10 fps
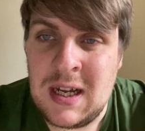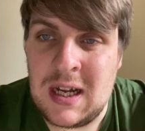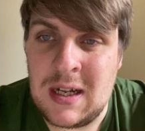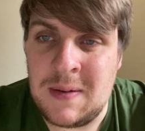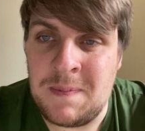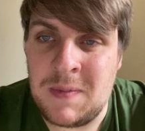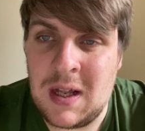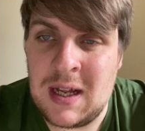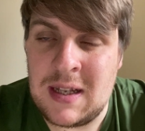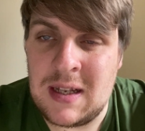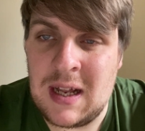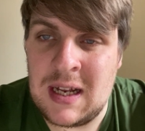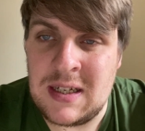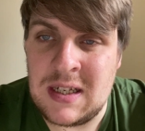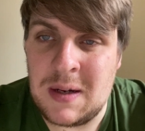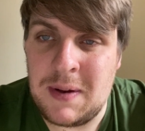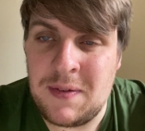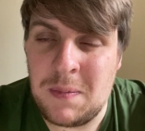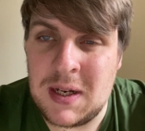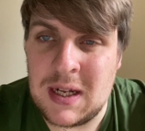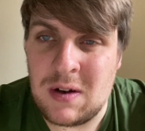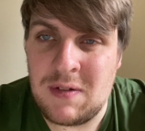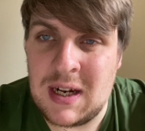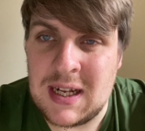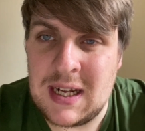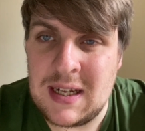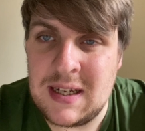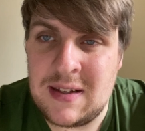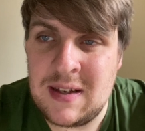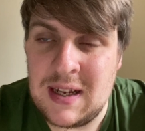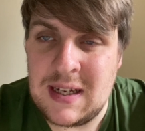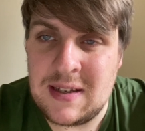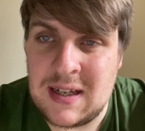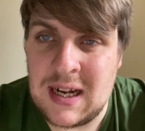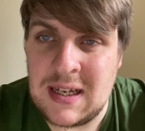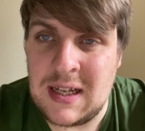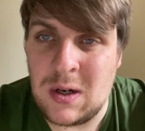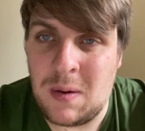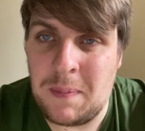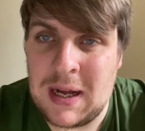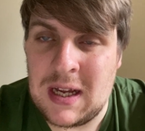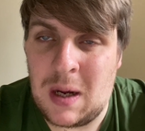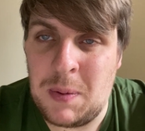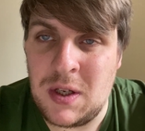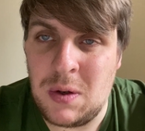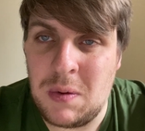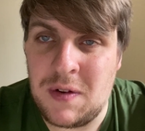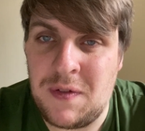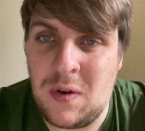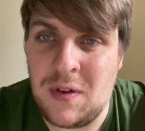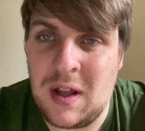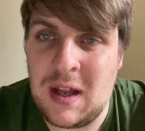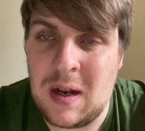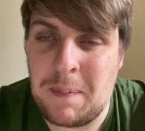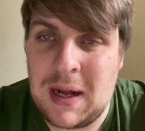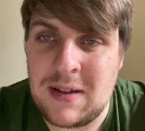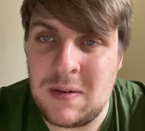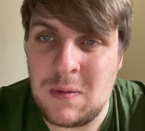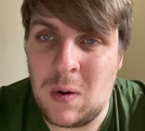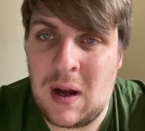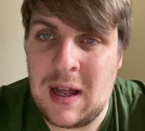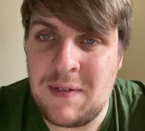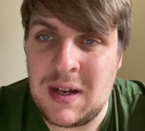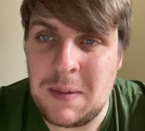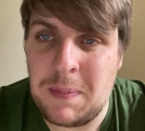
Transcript: And even when they got relegated, he stayed, he got them back up, and you would have thought that they'd have backed him quite heavily.